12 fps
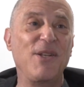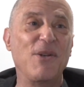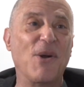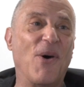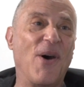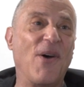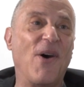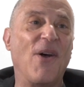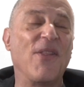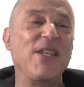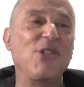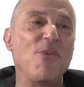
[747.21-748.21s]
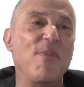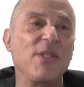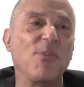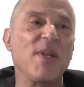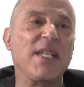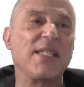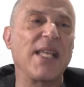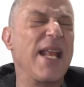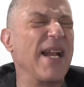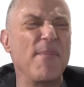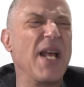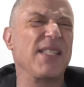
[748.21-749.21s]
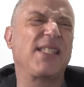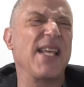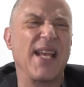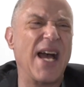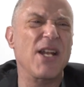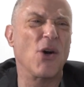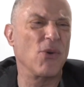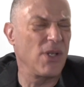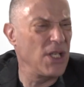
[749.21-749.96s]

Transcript: all these numismatists, and I'm not saying I don't